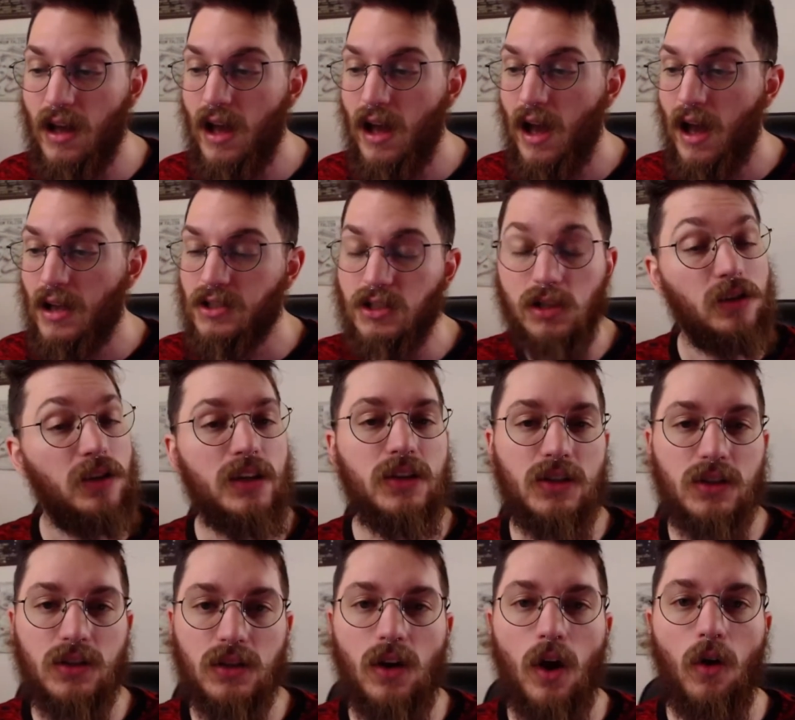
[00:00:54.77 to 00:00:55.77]

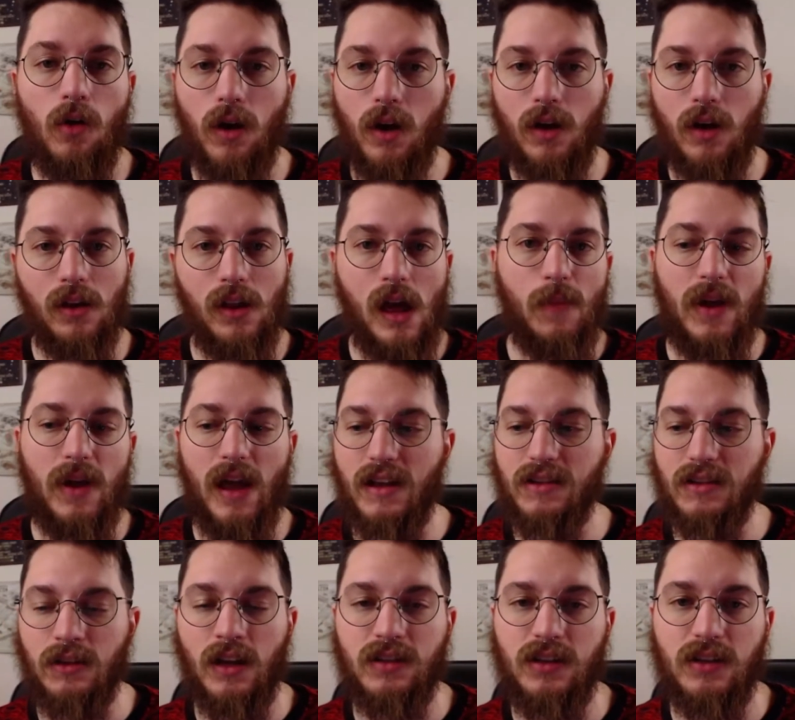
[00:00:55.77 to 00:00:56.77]
So climbing
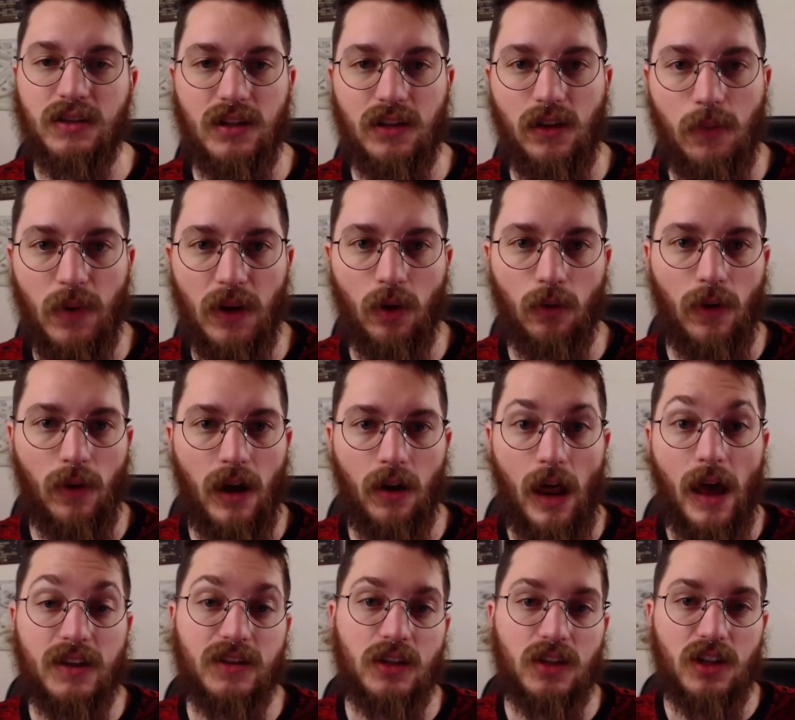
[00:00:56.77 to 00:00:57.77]
hasn't necessarily been around
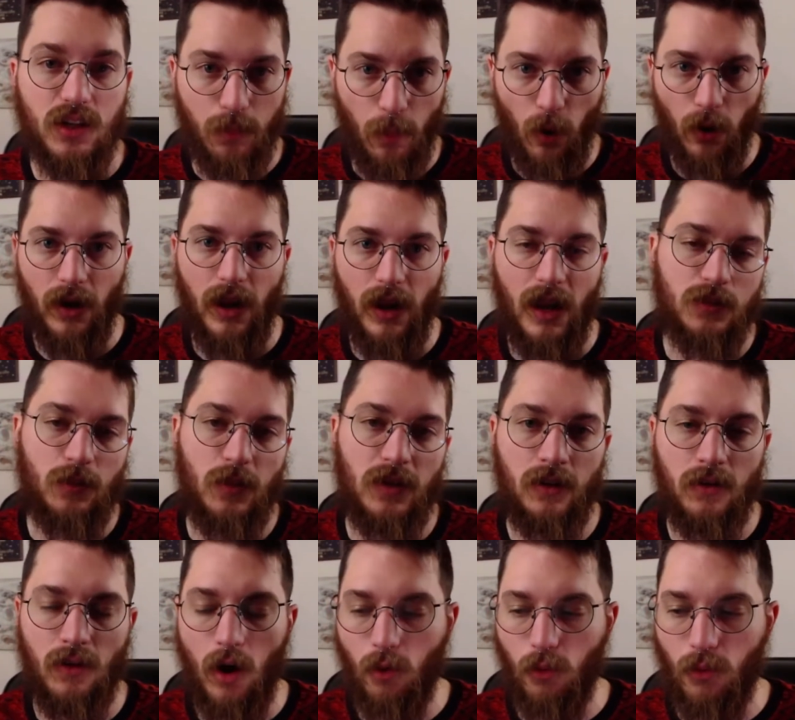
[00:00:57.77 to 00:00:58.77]
as a sport. It hasn't
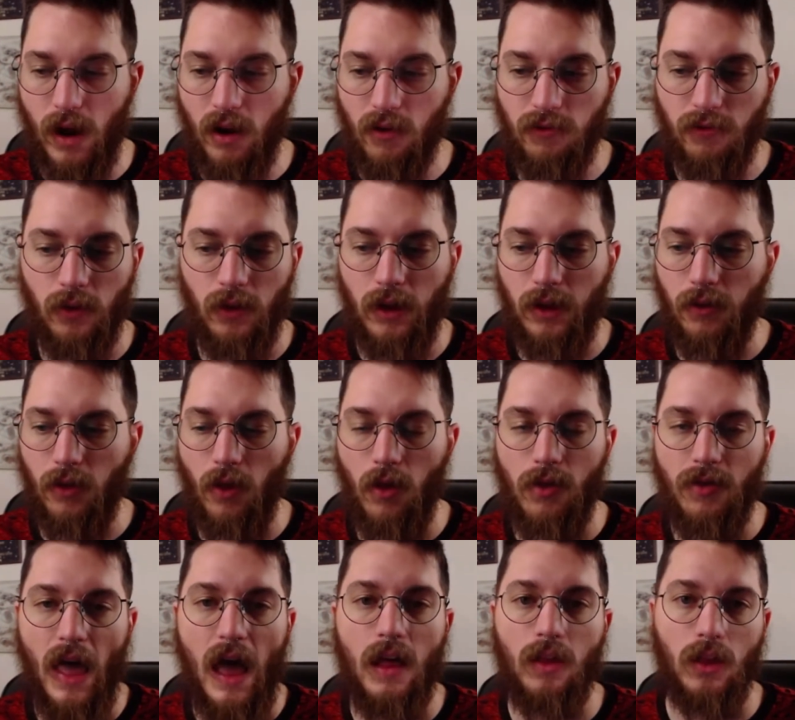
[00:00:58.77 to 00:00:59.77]
been around for like
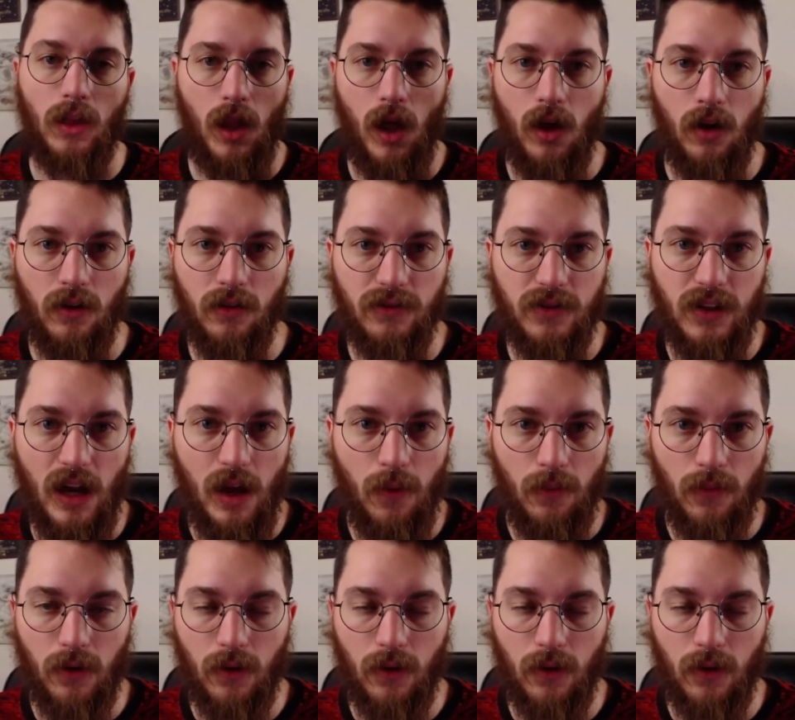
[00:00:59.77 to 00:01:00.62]
that long of time